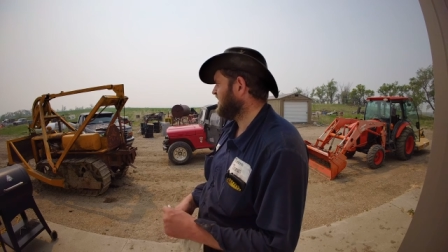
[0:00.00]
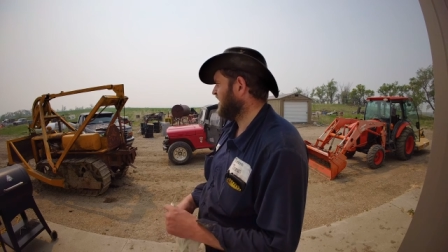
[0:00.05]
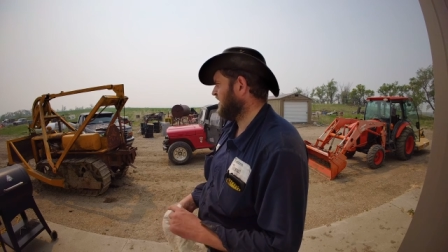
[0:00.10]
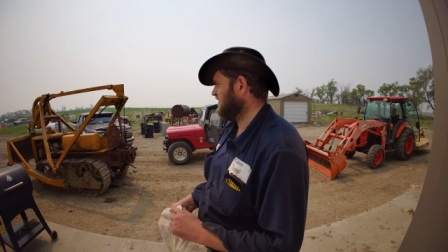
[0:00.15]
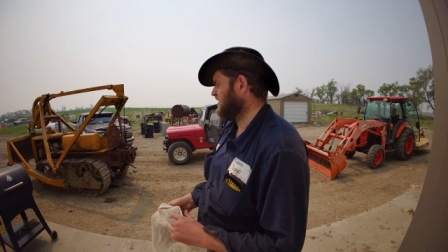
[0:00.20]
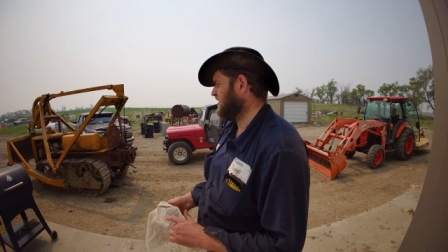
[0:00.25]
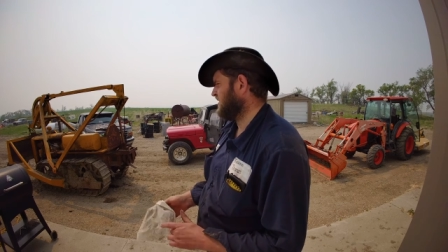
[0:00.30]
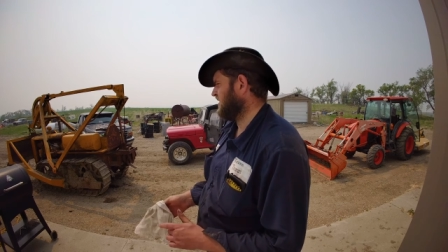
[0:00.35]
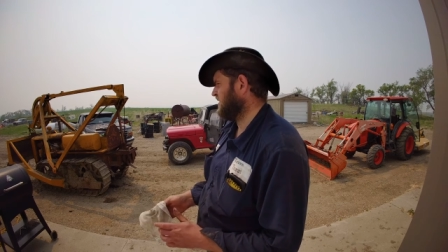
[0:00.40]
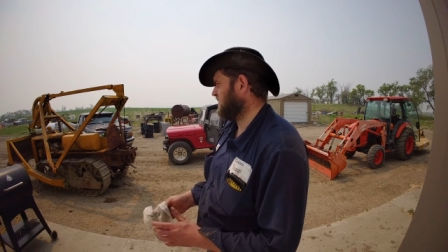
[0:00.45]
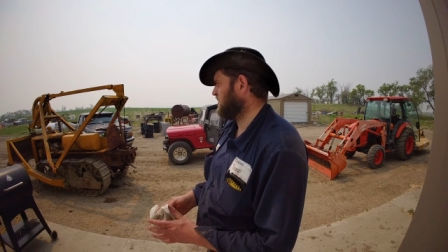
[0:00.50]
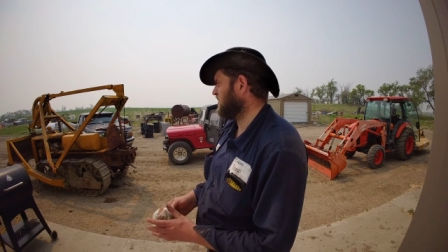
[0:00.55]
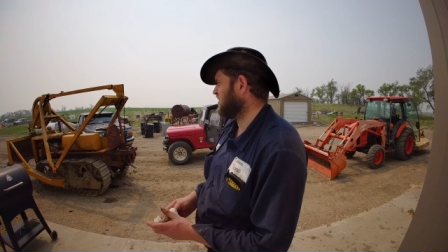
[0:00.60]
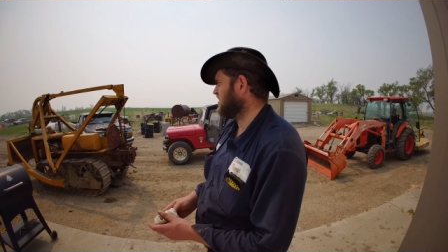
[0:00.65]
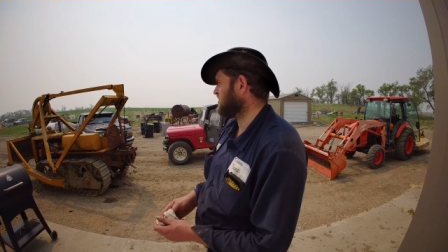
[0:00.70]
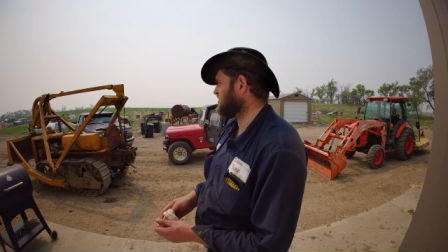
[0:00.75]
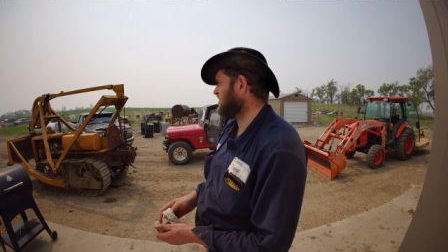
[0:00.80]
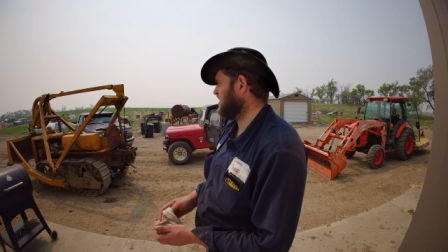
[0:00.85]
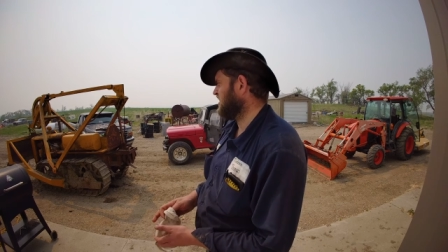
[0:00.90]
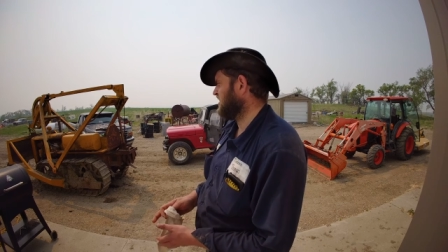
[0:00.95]
Everything
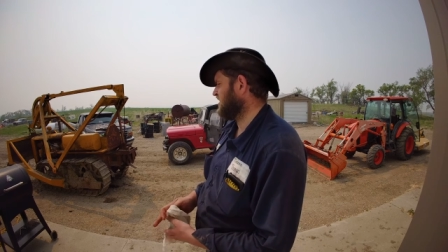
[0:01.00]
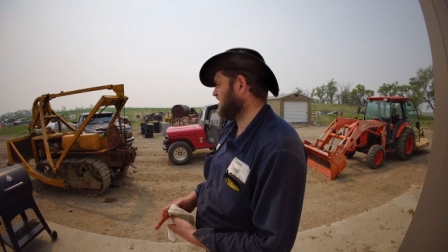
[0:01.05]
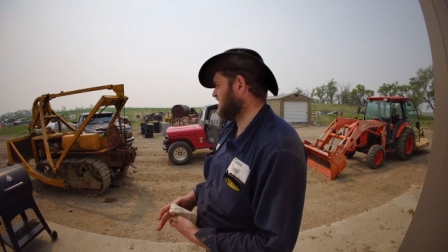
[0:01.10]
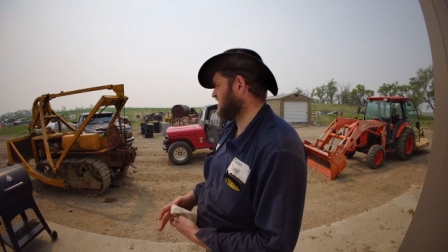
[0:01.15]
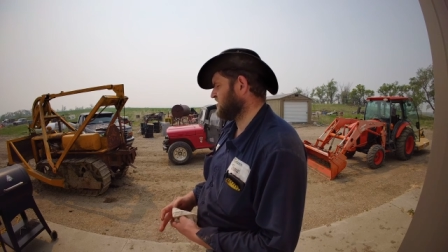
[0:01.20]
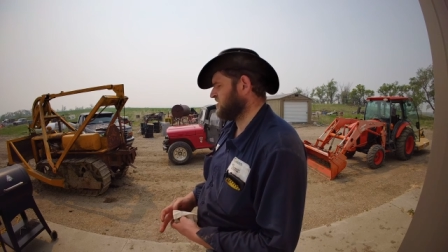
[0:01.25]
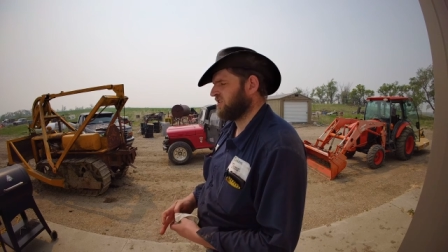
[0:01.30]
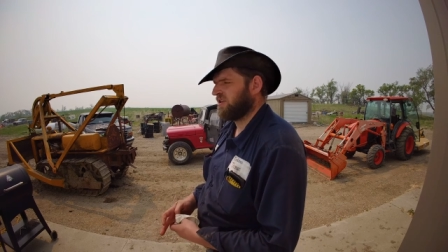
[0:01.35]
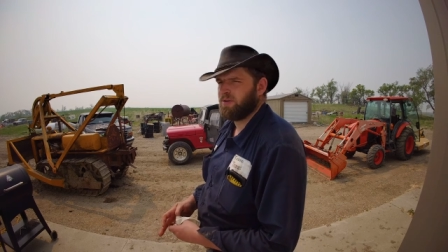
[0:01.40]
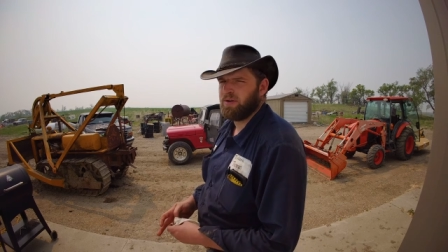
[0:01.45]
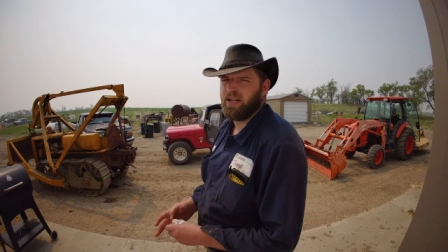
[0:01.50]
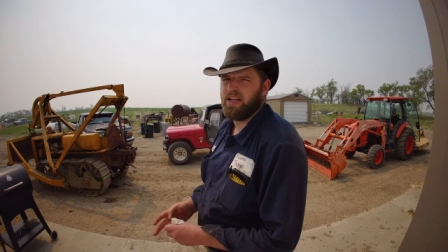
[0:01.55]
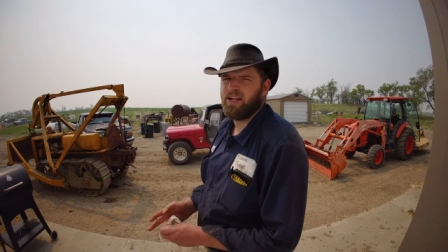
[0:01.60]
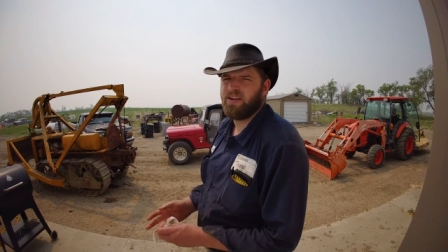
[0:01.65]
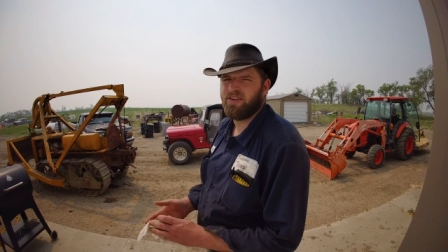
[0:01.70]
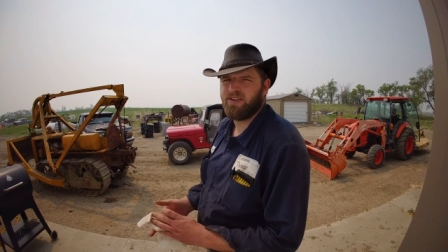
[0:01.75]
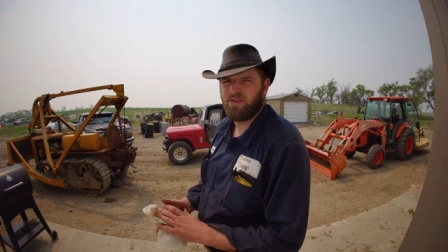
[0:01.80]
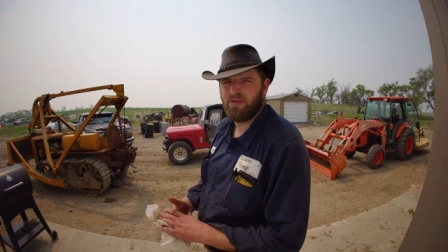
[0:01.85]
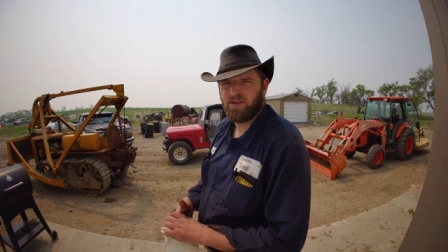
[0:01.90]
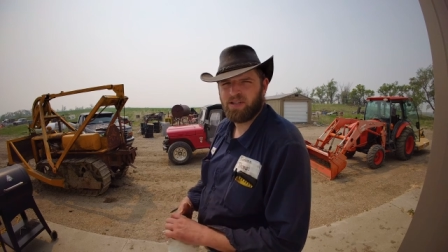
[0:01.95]
works on it. There's no
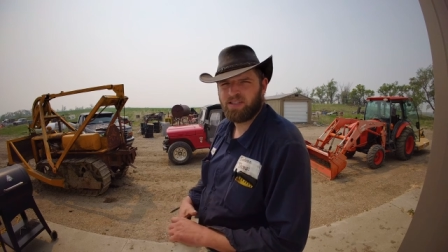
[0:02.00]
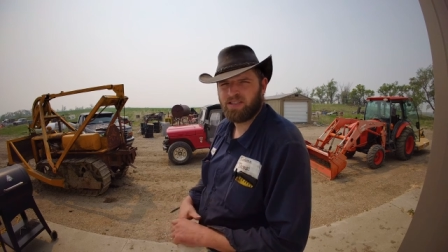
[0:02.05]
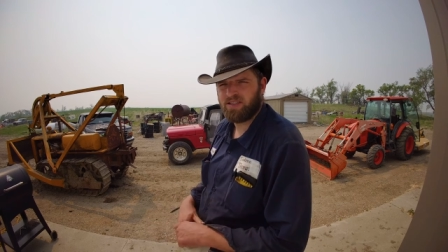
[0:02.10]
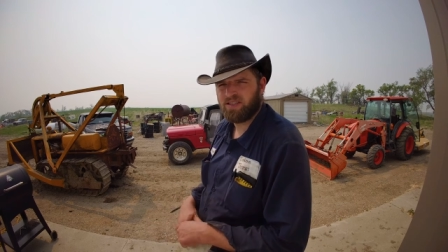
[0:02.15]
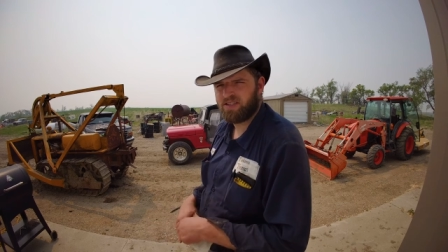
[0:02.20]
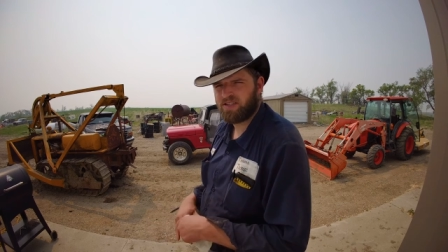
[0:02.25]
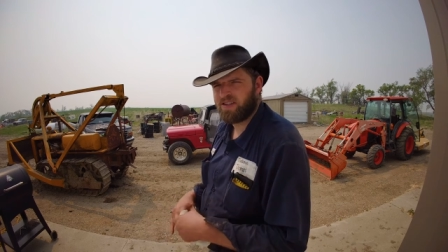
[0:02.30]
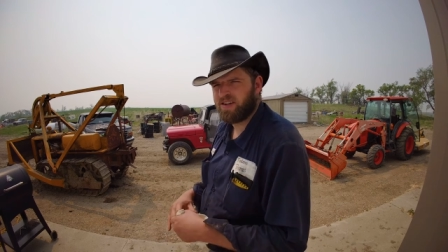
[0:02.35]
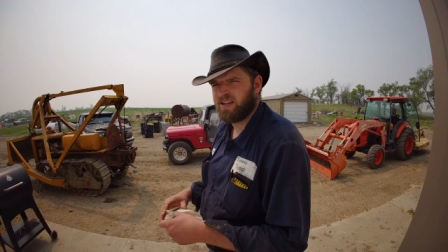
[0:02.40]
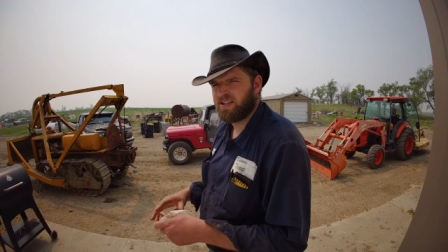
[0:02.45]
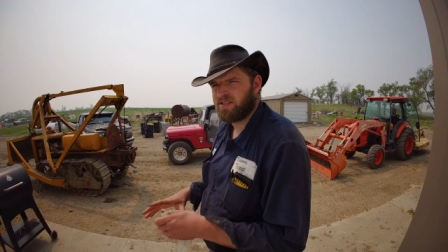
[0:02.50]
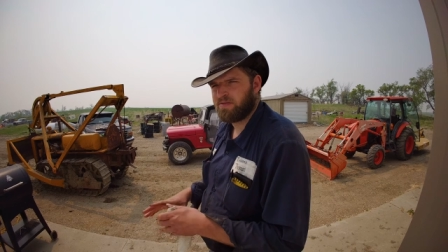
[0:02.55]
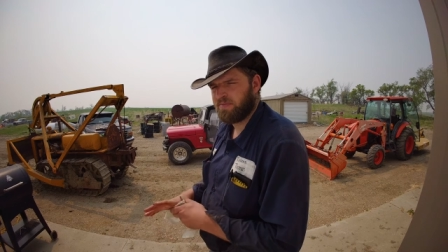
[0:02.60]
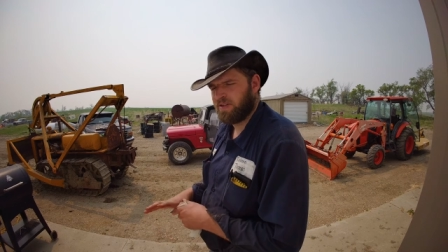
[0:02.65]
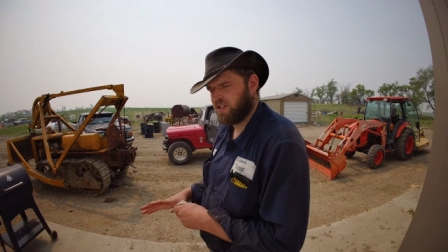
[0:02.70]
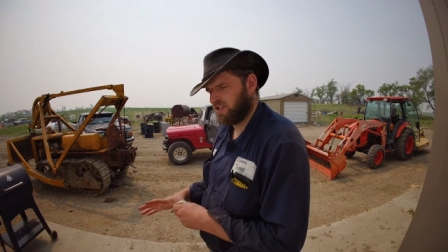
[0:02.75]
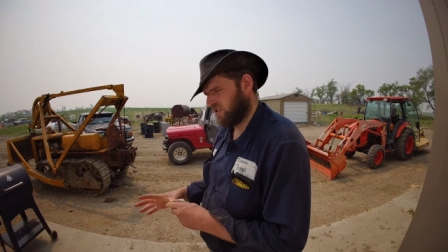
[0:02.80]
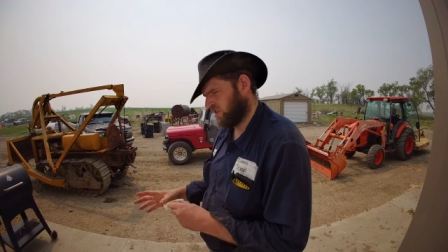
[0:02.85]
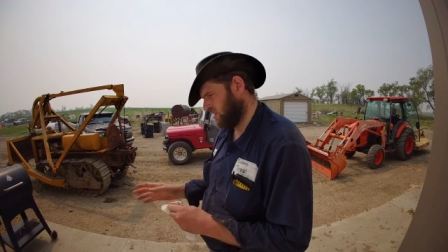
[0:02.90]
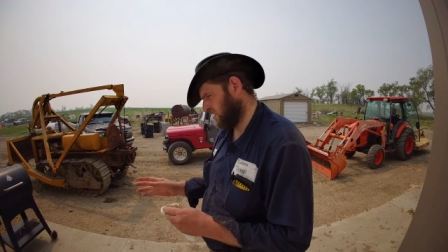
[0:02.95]
gear noise in the
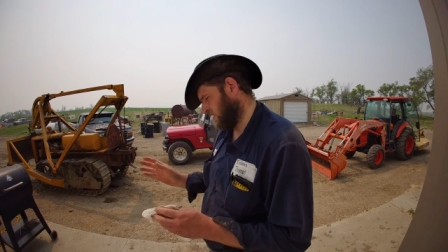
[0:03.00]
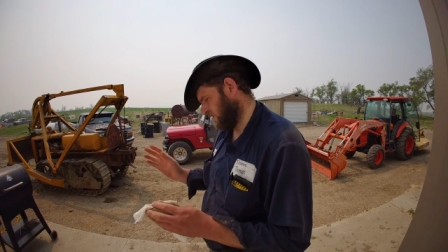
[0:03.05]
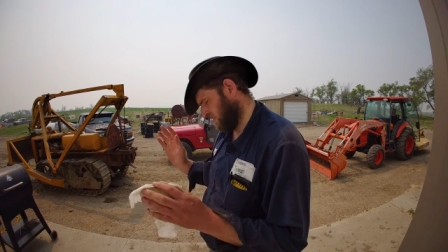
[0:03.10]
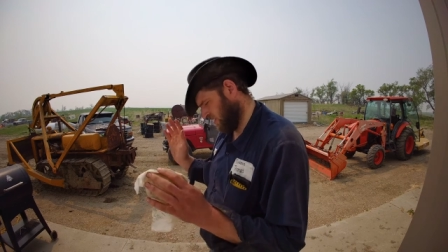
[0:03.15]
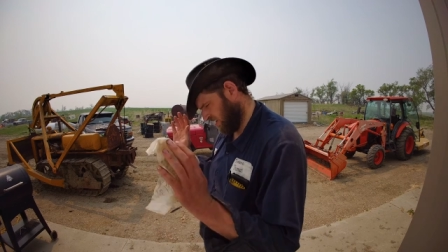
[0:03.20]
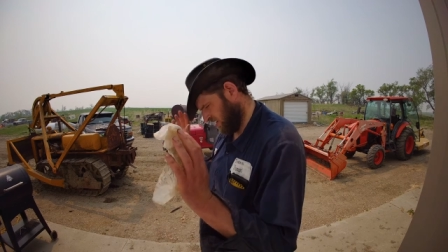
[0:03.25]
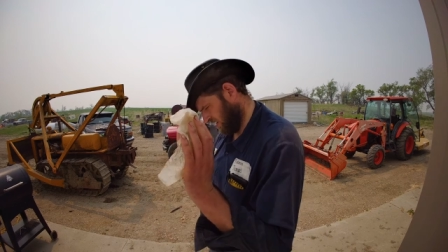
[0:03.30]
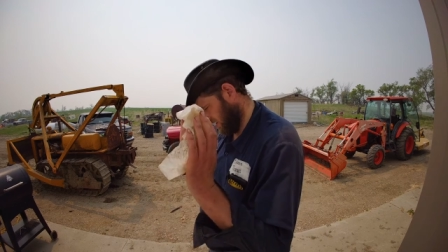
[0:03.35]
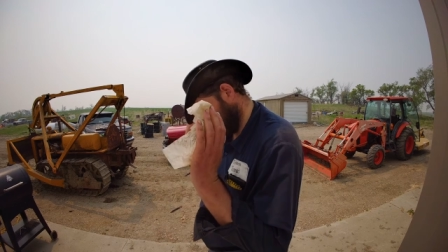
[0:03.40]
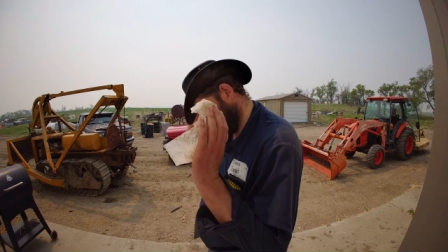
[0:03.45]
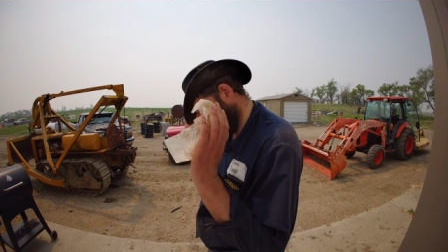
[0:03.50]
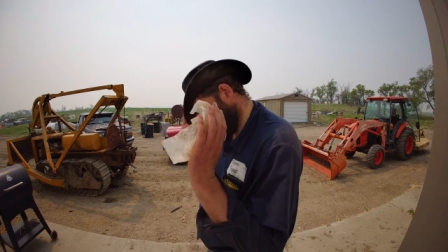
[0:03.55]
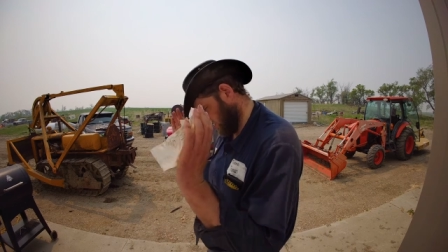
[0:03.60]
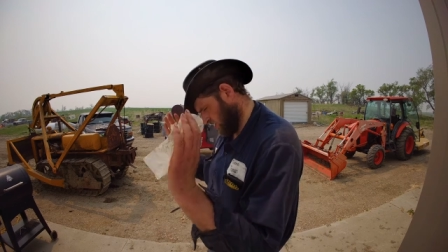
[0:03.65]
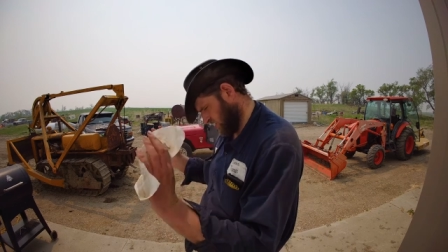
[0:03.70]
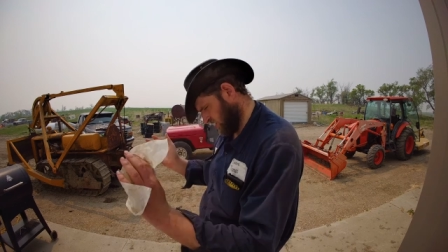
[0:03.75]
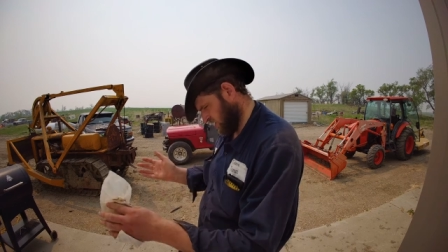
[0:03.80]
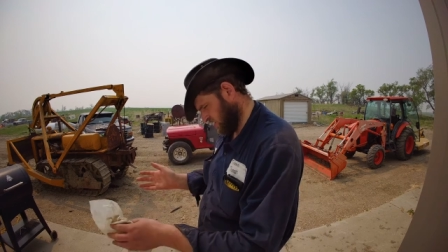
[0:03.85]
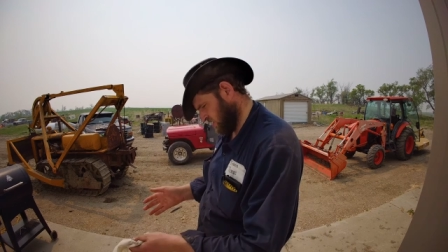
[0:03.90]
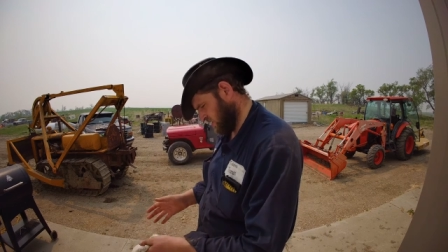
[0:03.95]
transmission. Everything's
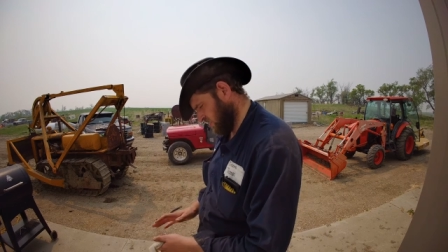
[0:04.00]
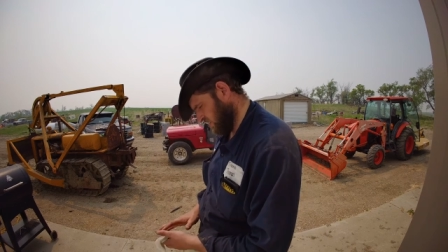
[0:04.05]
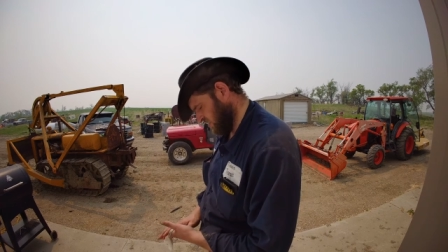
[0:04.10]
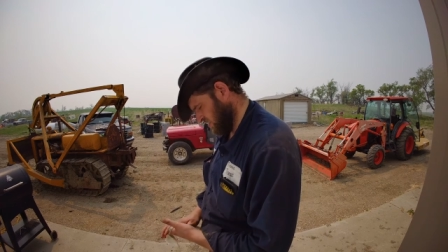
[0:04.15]
just